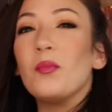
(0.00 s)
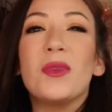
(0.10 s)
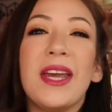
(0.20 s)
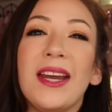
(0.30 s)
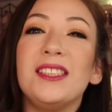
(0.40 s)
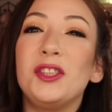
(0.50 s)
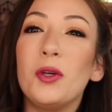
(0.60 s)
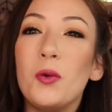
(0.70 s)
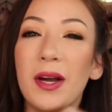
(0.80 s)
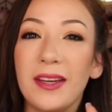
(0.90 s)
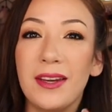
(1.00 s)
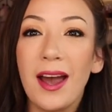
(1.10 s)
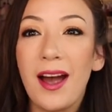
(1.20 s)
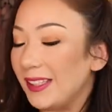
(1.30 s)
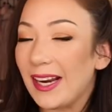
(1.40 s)
Okay, so
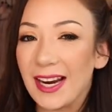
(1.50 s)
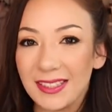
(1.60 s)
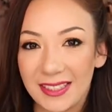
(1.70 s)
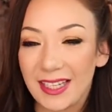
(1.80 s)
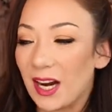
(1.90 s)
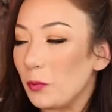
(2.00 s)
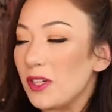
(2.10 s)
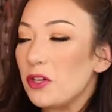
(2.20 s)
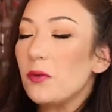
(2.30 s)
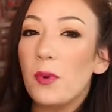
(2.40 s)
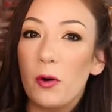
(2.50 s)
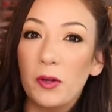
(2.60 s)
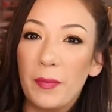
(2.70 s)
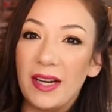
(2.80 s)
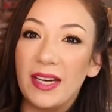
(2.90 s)
yeah, like I said, I went to the mall
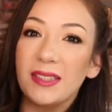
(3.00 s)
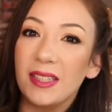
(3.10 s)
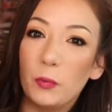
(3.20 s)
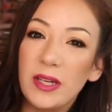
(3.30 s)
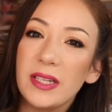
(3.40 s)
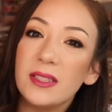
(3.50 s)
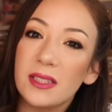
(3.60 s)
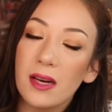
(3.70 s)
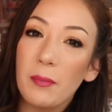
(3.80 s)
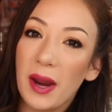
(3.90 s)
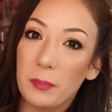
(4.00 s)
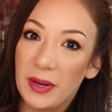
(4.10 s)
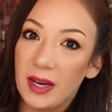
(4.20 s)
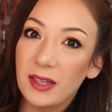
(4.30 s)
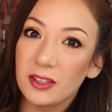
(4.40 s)
with my niece. And we did stop at
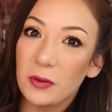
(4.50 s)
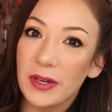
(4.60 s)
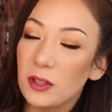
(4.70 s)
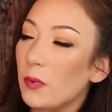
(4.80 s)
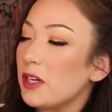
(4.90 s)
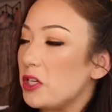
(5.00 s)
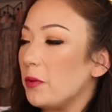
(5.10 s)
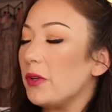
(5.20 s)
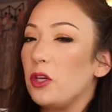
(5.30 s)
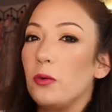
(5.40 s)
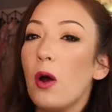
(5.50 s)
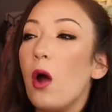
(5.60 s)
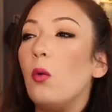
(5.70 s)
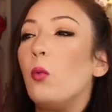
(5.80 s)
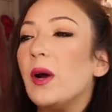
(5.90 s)
Pink, so I do want to share with you
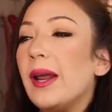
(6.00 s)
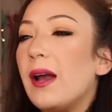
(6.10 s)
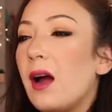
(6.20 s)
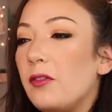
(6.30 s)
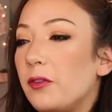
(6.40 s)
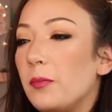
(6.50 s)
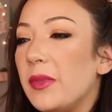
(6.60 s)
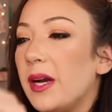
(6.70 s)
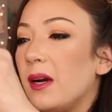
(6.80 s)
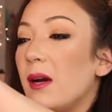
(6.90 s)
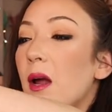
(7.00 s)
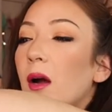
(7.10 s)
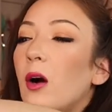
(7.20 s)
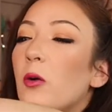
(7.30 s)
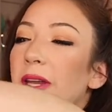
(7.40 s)
what I got from there.
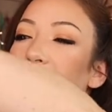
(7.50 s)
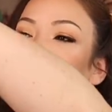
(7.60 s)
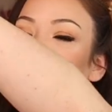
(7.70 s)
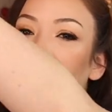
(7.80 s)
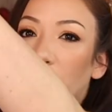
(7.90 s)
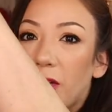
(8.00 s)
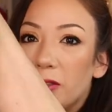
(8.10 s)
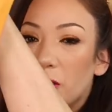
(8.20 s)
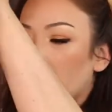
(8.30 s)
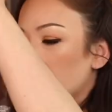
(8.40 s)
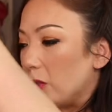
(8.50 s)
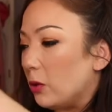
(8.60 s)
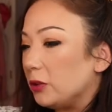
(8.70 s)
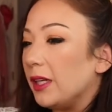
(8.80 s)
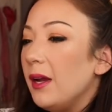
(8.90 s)
Oh yeah, and then we also went to
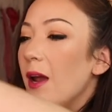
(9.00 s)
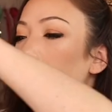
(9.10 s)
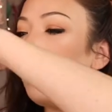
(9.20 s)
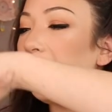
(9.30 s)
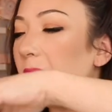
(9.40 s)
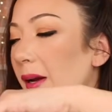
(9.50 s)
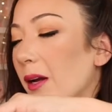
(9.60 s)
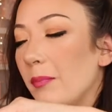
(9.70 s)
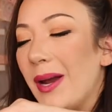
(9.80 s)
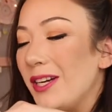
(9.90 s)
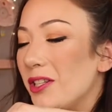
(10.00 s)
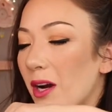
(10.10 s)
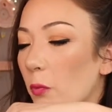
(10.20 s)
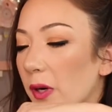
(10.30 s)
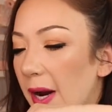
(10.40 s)
Ulta. But um, I just
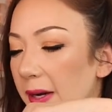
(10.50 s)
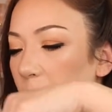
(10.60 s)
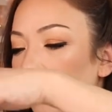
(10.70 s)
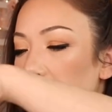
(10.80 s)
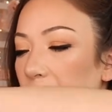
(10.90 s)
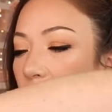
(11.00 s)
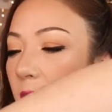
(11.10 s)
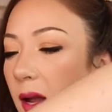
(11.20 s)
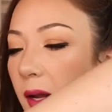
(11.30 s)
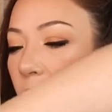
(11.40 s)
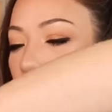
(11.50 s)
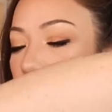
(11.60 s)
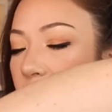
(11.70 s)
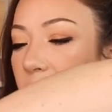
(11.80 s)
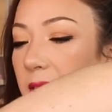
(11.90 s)
got one item from there.
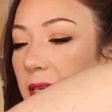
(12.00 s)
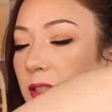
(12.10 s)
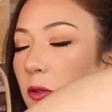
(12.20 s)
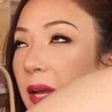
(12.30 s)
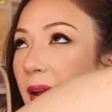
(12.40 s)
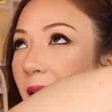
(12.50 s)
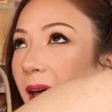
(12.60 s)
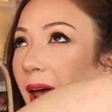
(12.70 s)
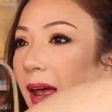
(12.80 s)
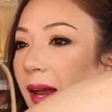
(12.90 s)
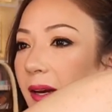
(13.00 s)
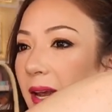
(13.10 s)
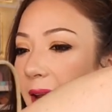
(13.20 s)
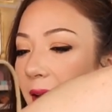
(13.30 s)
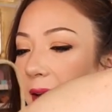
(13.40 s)
Let's see. So they had
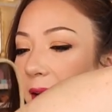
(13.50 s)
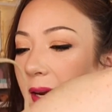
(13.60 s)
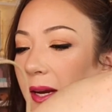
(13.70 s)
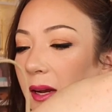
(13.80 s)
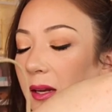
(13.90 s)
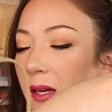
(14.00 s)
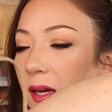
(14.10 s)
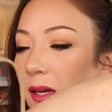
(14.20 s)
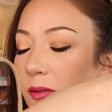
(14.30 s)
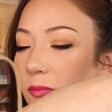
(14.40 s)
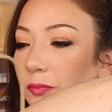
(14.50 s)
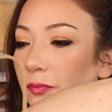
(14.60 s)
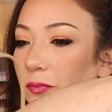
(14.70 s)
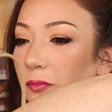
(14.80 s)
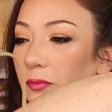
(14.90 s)
a um,